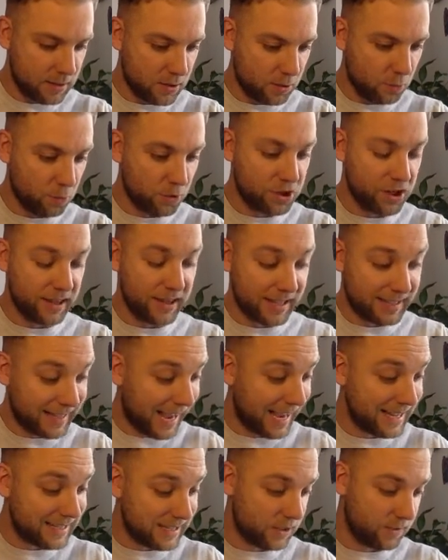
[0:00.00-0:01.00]
which in this
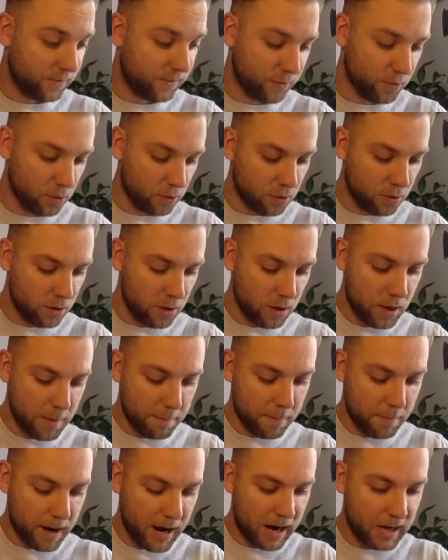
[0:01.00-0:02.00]
case is 4,
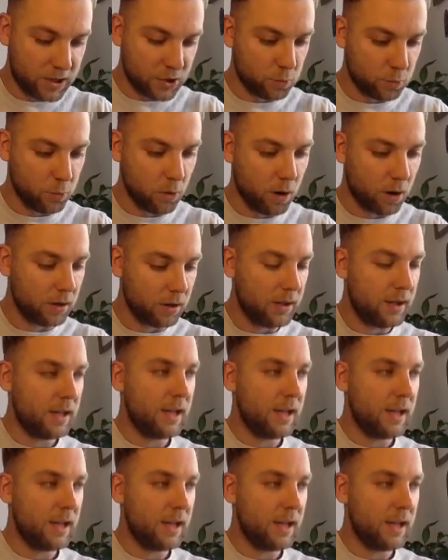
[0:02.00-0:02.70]
minus 1,